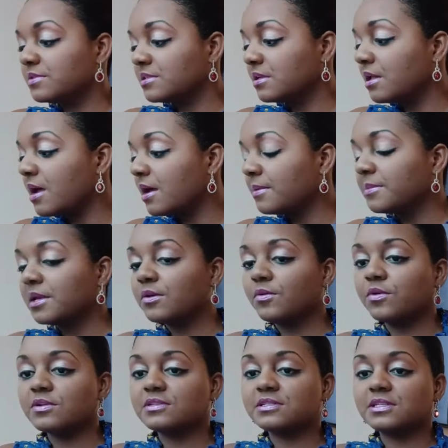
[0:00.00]
slimy
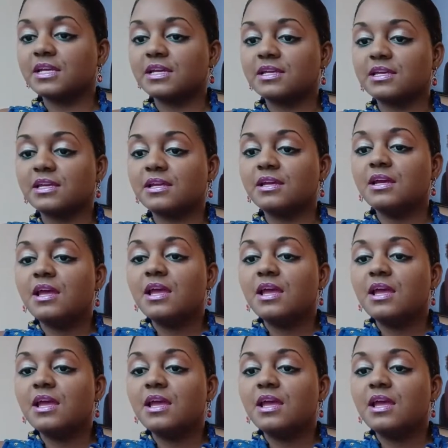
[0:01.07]
or sticky.